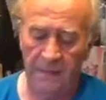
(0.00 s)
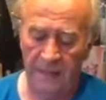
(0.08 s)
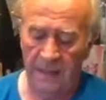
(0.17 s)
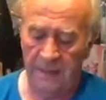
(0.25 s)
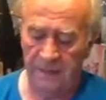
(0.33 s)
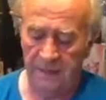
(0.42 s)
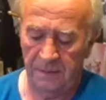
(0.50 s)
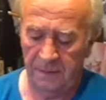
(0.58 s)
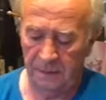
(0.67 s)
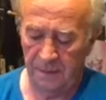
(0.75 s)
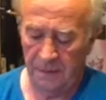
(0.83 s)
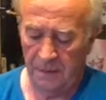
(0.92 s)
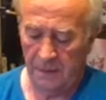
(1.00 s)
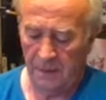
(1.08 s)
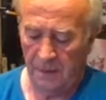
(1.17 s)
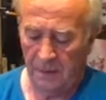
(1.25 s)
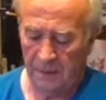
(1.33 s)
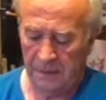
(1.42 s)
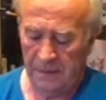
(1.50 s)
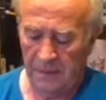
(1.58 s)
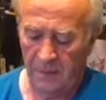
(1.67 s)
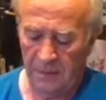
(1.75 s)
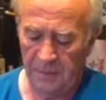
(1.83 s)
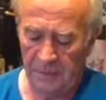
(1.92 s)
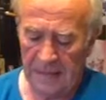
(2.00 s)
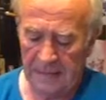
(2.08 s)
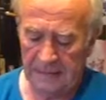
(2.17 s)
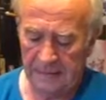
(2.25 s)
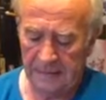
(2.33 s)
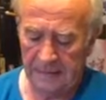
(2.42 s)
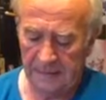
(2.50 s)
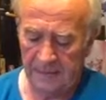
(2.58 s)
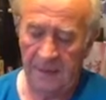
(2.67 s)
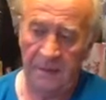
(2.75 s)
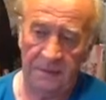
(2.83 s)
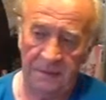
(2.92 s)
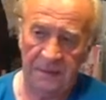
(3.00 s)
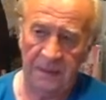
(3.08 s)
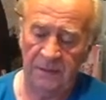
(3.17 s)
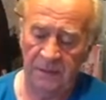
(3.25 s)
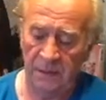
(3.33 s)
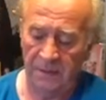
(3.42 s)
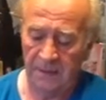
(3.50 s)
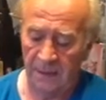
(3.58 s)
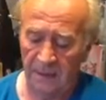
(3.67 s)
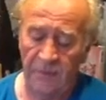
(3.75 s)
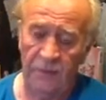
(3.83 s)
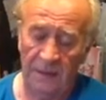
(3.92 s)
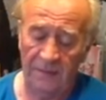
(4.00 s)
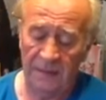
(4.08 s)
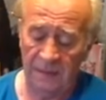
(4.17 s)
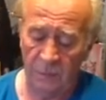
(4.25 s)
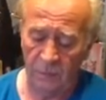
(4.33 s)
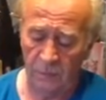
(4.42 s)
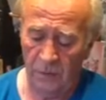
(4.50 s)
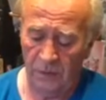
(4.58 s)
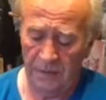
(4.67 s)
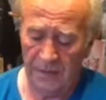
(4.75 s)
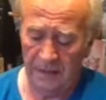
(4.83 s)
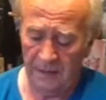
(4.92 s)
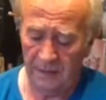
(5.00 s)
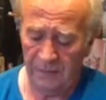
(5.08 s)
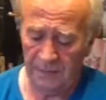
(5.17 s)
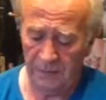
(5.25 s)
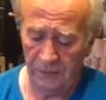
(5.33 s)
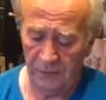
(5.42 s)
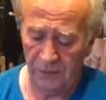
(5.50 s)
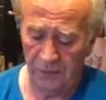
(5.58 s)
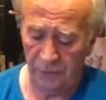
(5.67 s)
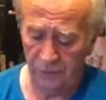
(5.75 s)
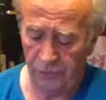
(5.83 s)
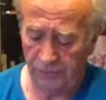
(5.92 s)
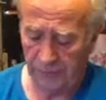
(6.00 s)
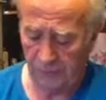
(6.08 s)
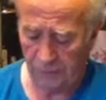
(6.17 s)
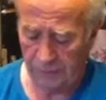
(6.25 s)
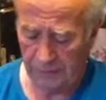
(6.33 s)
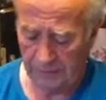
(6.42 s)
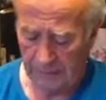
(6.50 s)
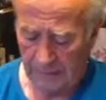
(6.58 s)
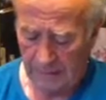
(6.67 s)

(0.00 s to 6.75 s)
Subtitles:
takes a little bit of practice, and as I was saying in some of the earlier, in fact one of the earlier videos it shows you me doing it,